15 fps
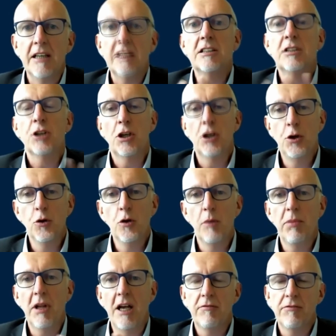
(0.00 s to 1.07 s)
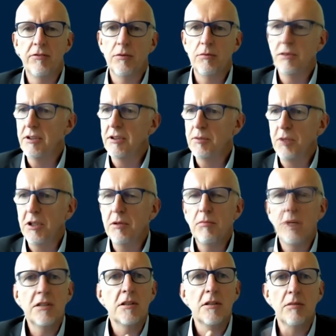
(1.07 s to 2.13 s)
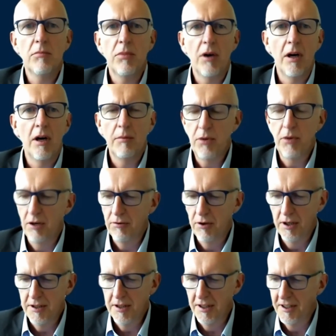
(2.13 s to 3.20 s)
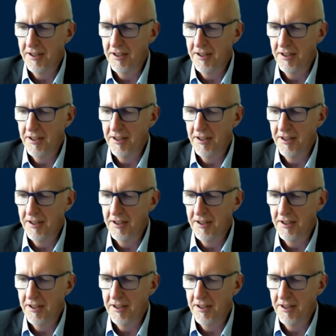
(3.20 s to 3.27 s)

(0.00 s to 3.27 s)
Secure platforms has been mentioned by Rodney,